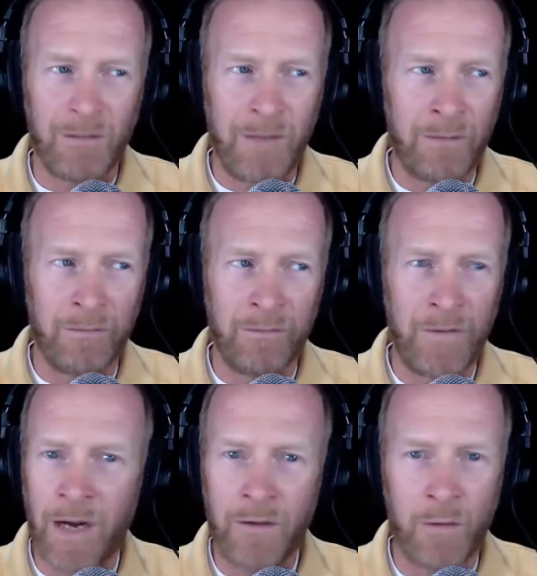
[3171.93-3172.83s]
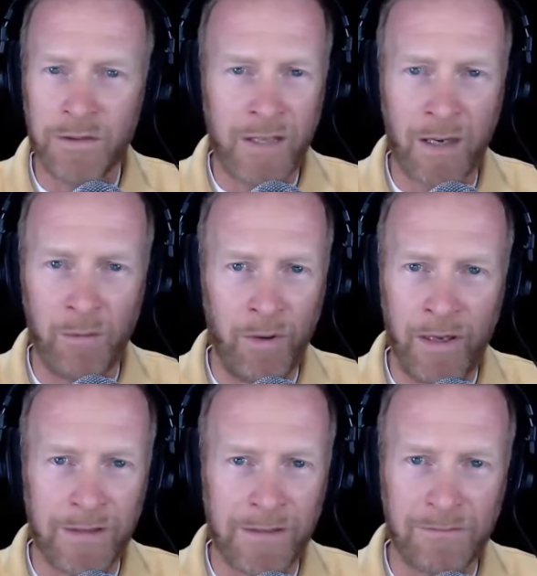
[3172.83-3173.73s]
man, revival was taking
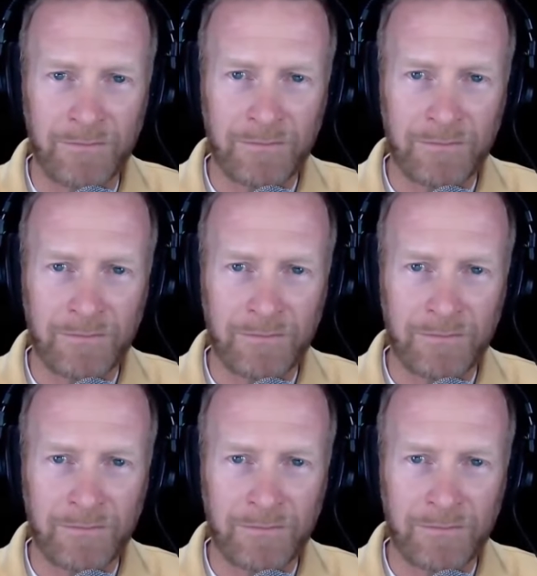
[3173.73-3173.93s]
place.